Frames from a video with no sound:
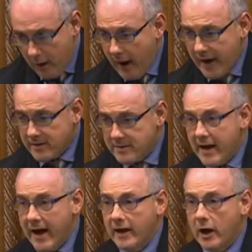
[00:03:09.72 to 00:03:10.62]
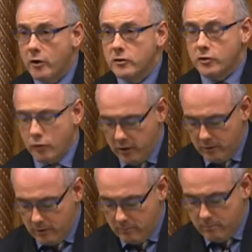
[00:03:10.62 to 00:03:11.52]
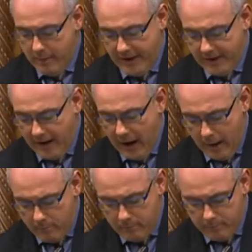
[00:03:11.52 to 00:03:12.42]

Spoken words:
As the saying goes, you couldn't make it up.